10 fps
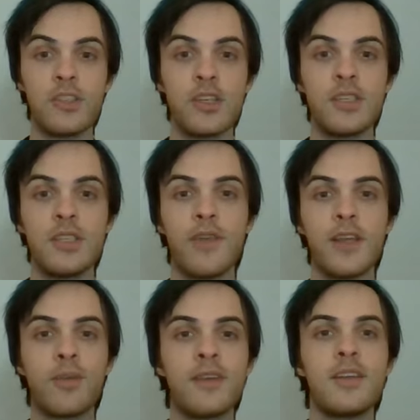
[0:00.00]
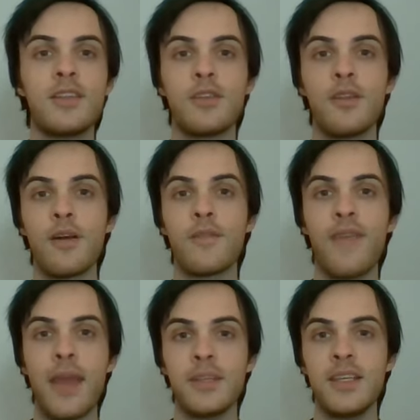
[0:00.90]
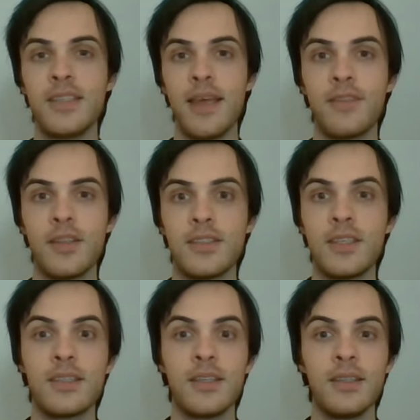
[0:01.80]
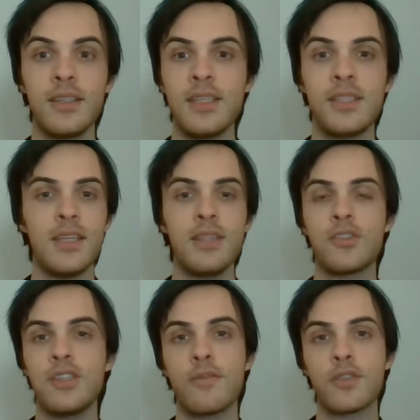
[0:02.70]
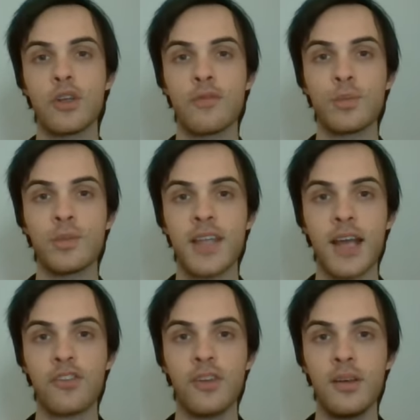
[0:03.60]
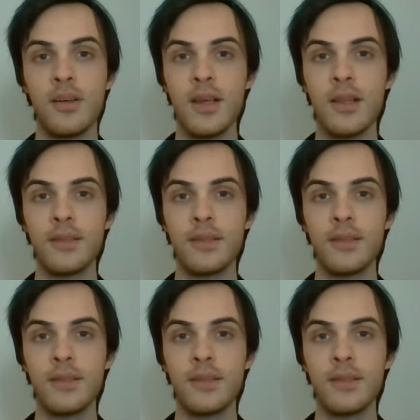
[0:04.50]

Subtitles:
that just as vice presidents and their families have consistently seen their Secret Service protection